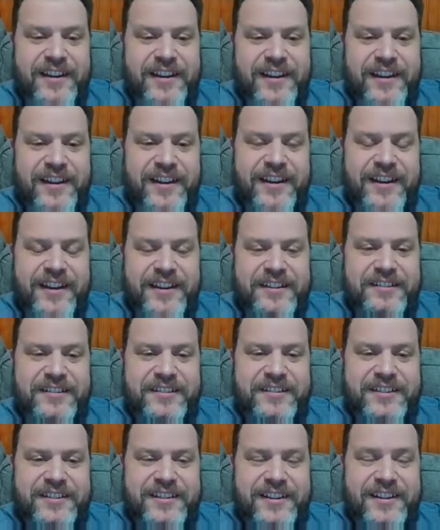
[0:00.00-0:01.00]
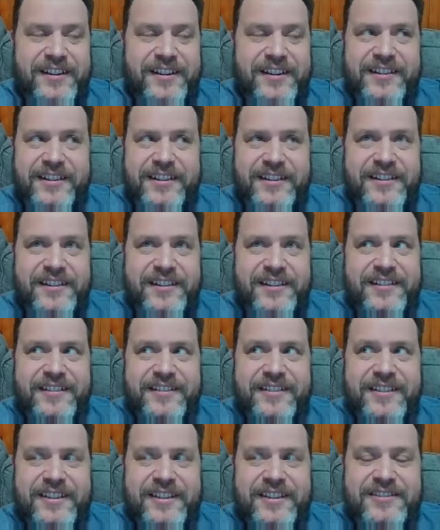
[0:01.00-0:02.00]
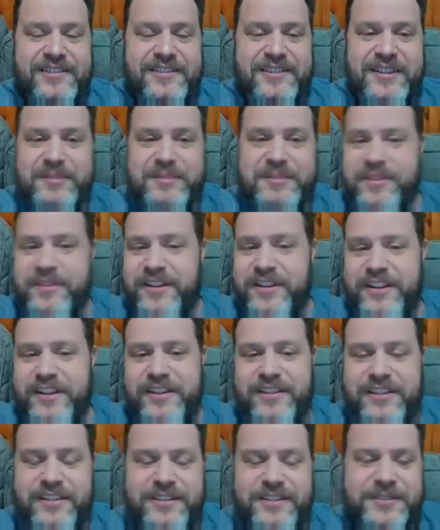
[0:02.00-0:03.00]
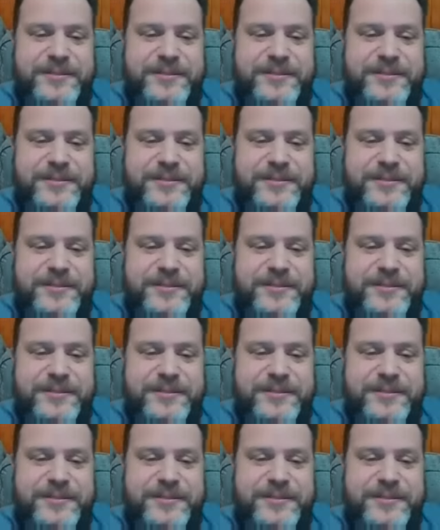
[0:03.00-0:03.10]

and things are looking pretty good.